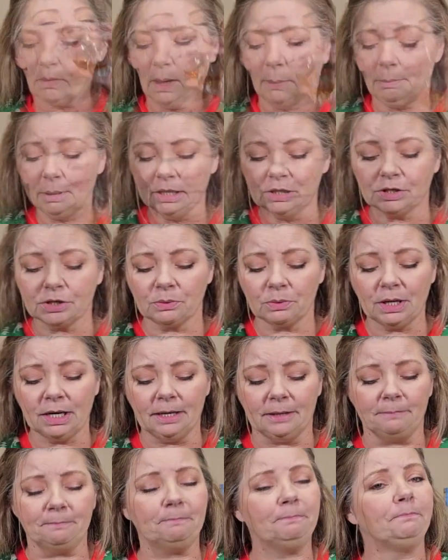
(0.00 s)
But it's
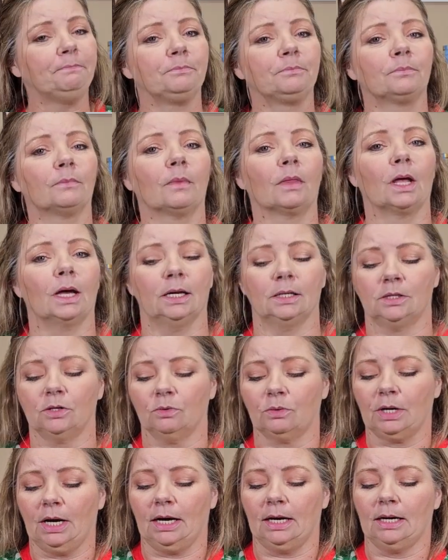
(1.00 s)
okay. It's
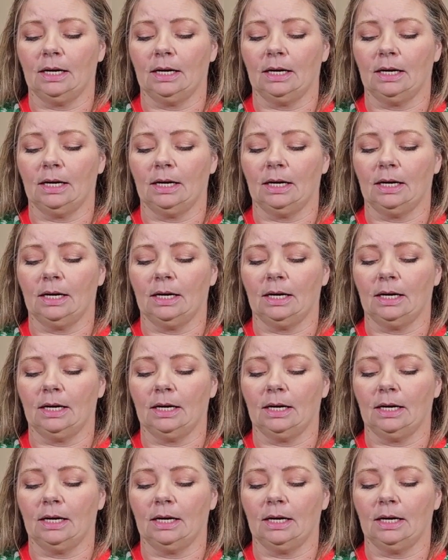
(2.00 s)
okay.